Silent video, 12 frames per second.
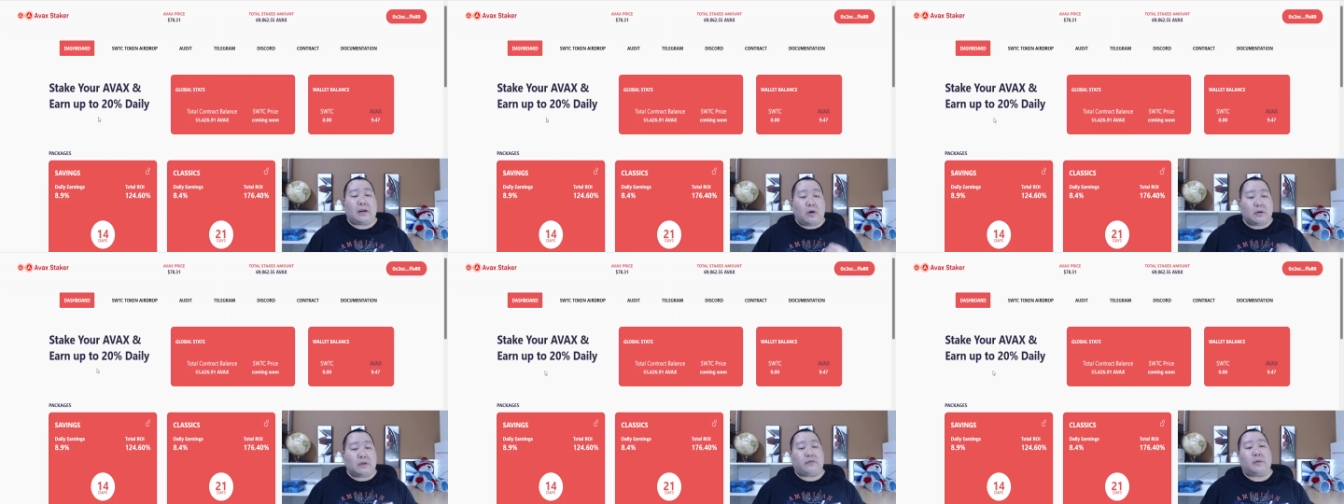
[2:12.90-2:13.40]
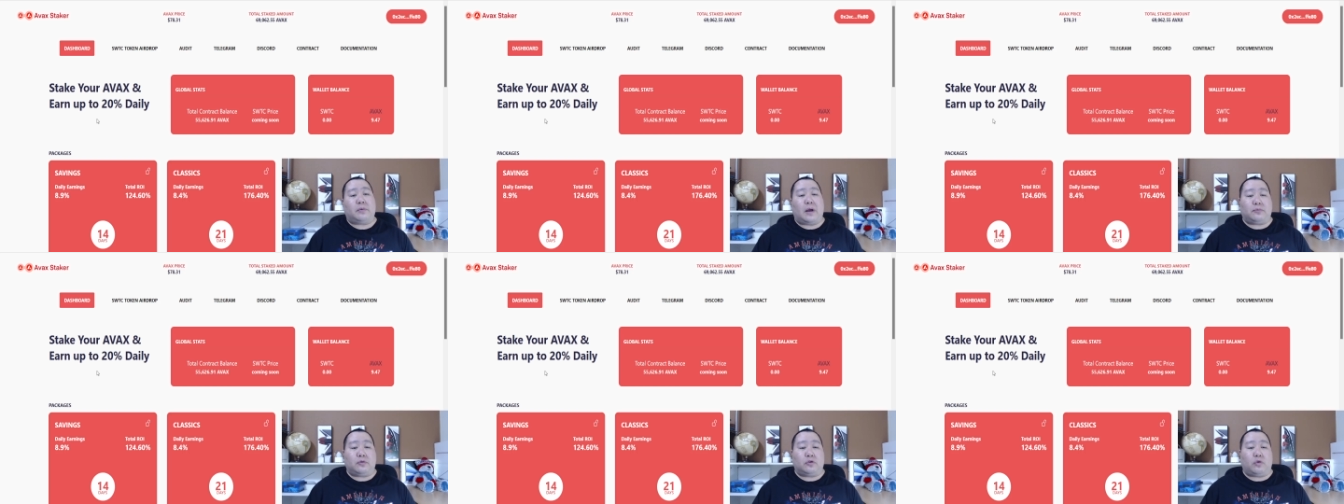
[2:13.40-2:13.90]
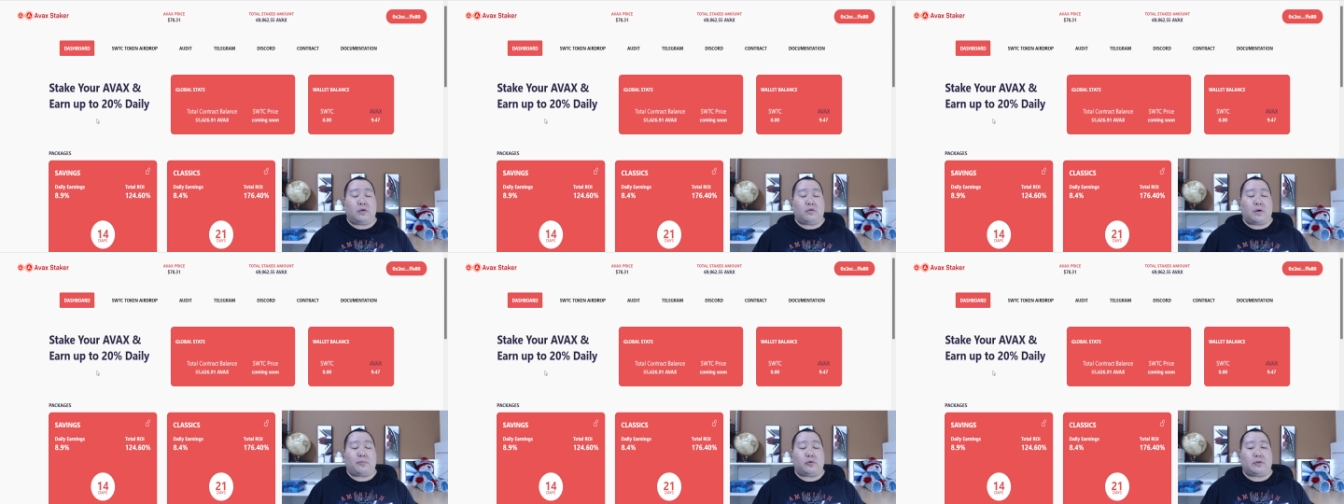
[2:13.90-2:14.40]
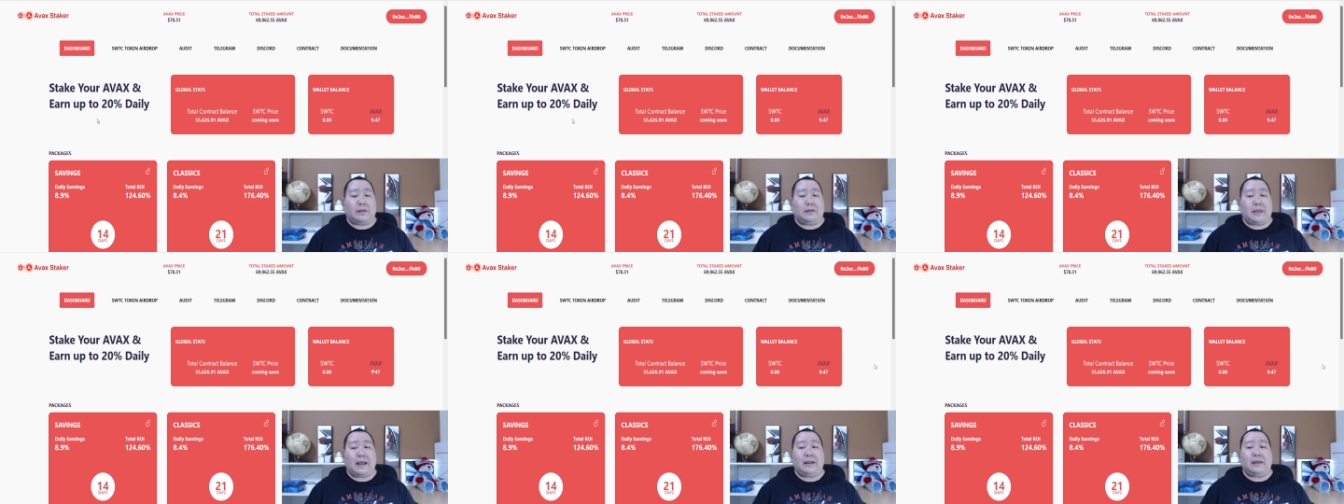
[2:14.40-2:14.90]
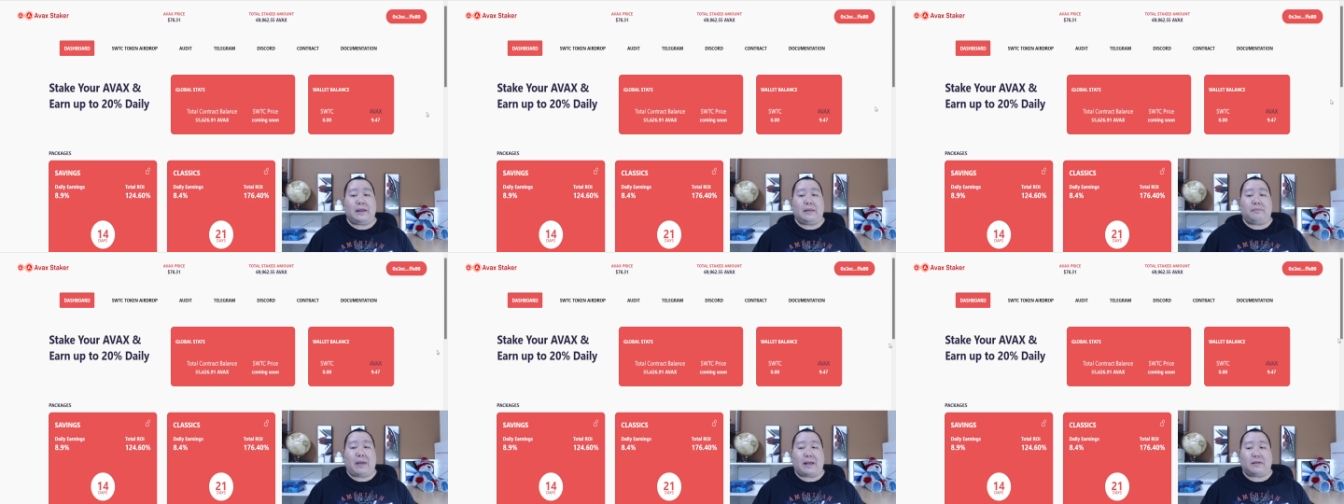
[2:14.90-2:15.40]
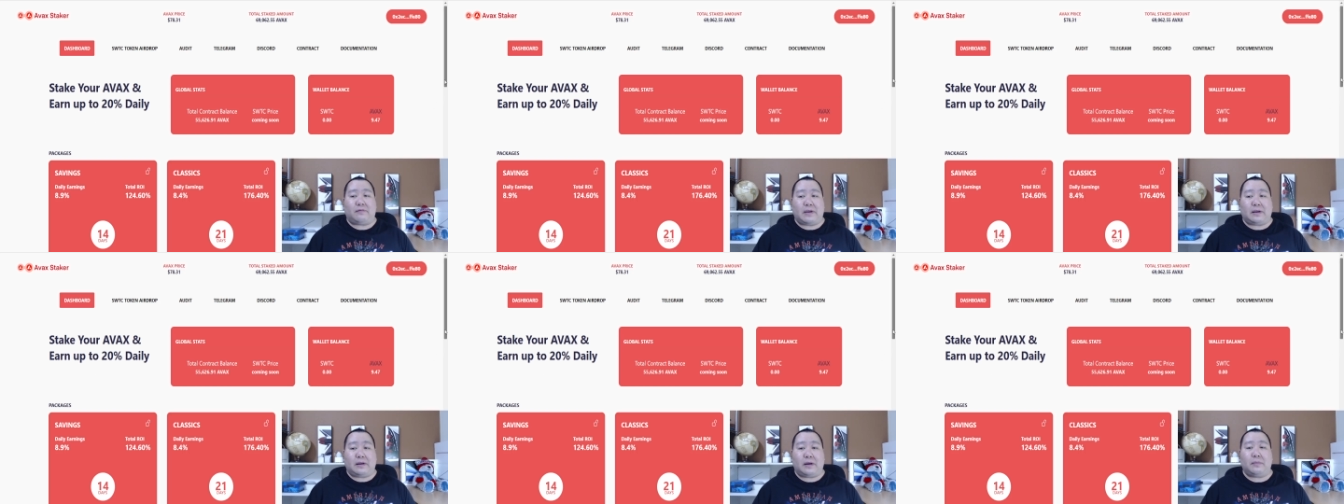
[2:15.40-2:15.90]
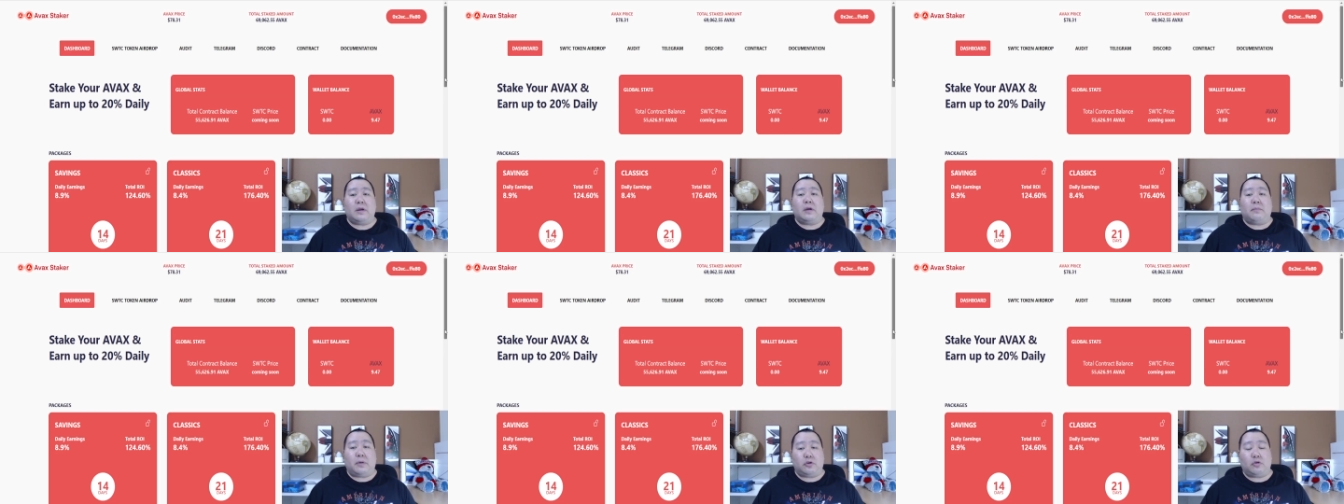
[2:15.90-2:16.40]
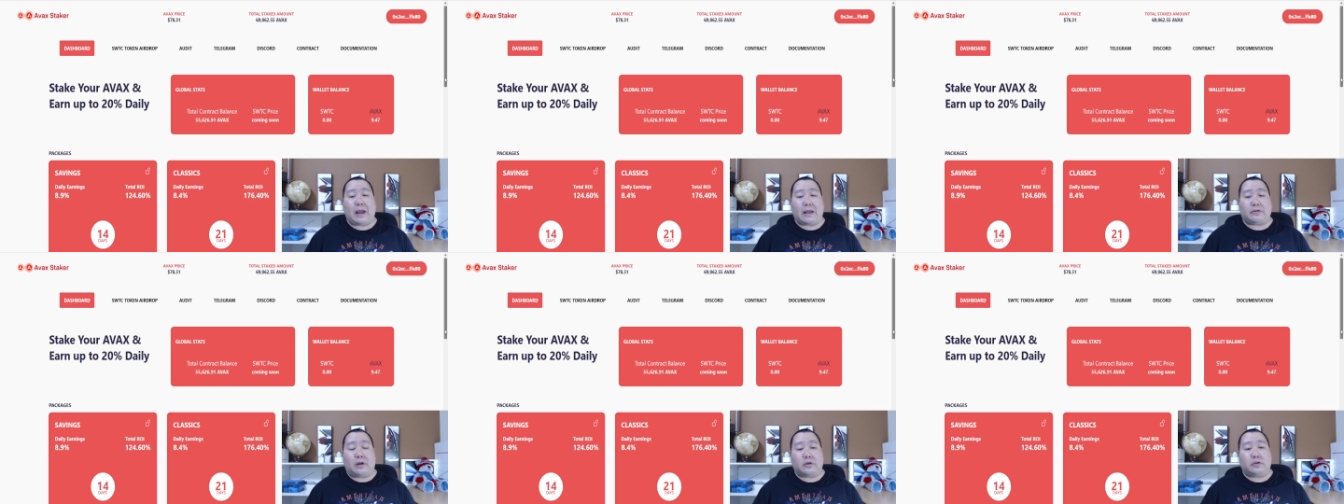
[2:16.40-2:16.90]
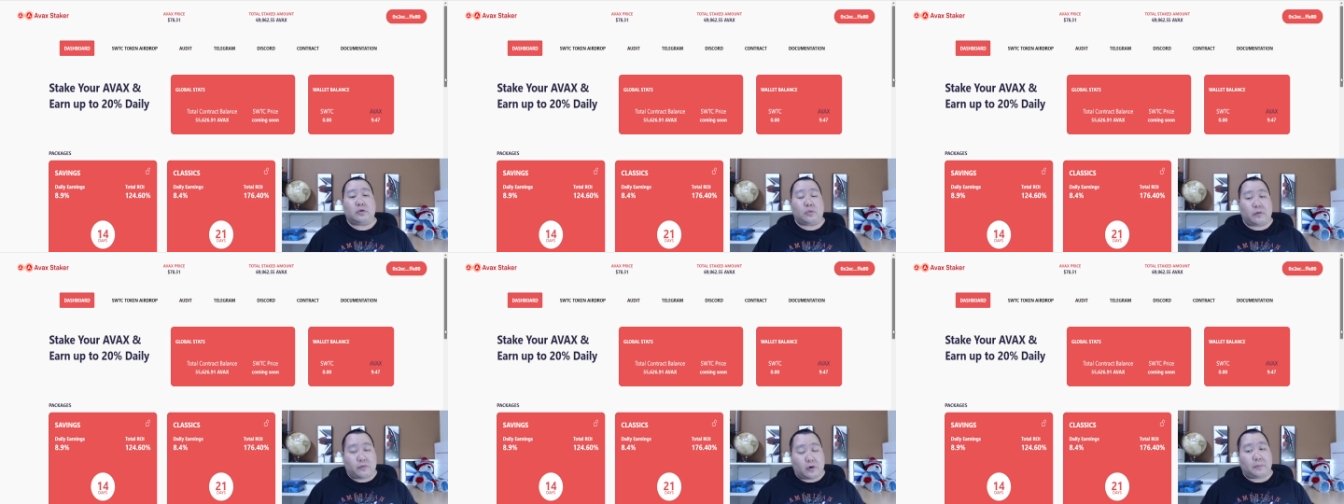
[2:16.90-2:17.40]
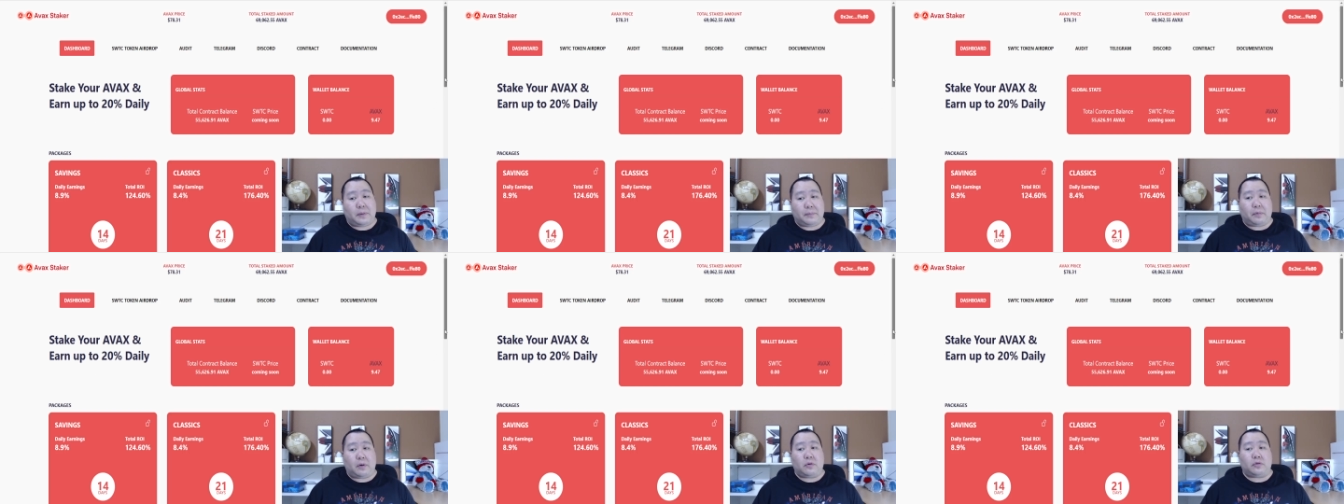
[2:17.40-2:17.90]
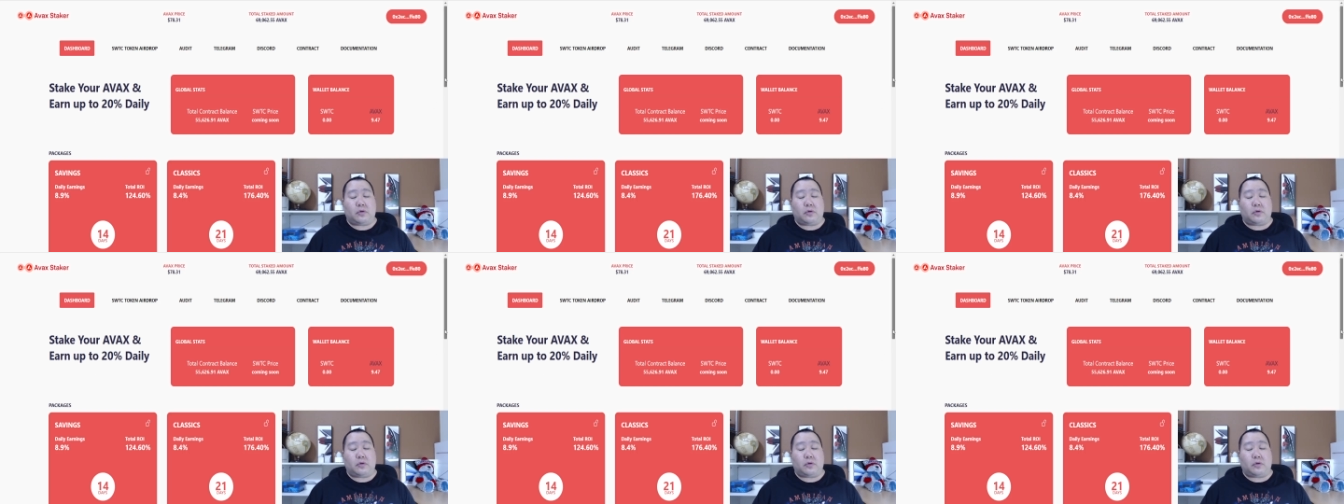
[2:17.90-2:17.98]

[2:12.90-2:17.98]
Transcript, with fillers: only from the up to 21% daily in passive income, but you guys can also refer people.